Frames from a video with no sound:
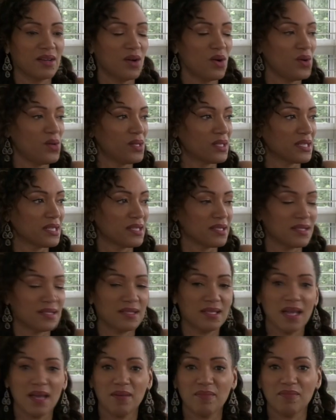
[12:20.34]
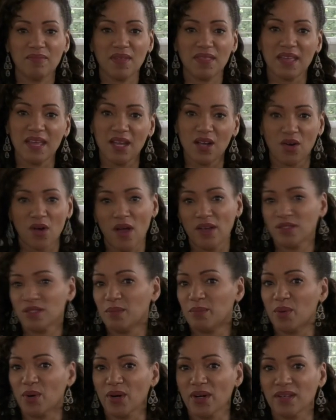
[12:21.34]
Holness, I think across
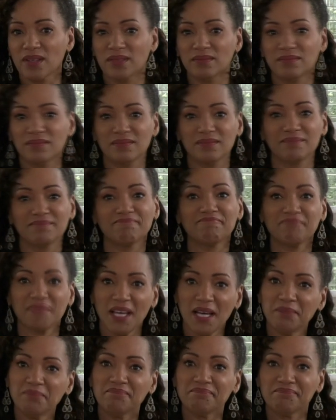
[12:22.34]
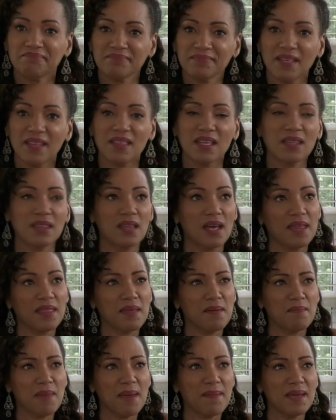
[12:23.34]
the board. Yep. I
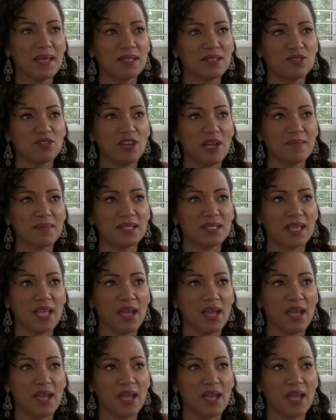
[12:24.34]
think maybe Instagram is